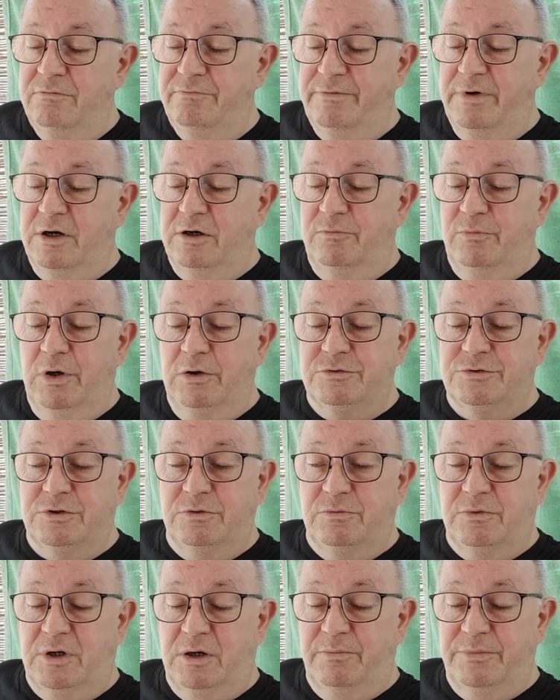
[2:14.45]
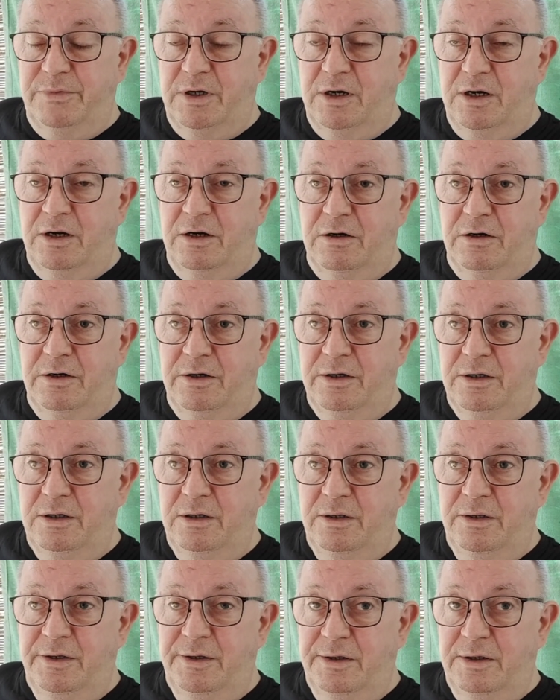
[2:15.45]
Villahermosa when I'm there,
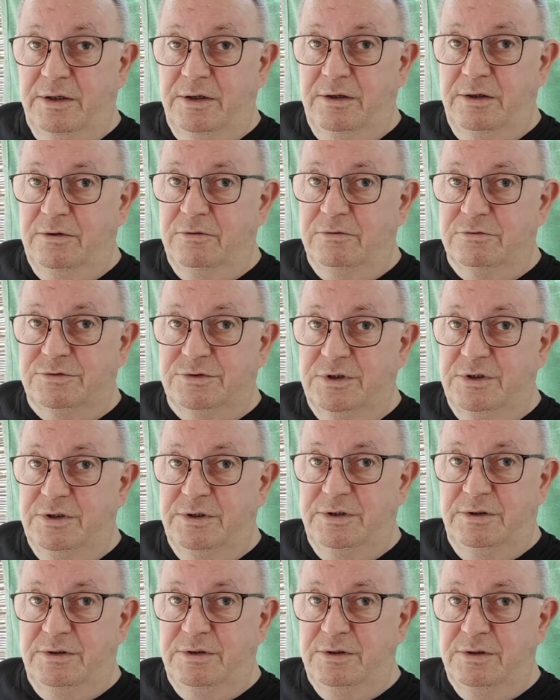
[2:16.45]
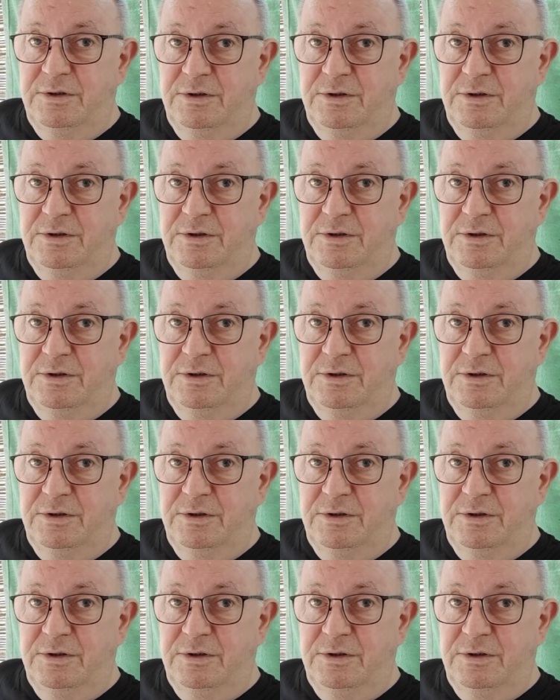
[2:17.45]
you don't see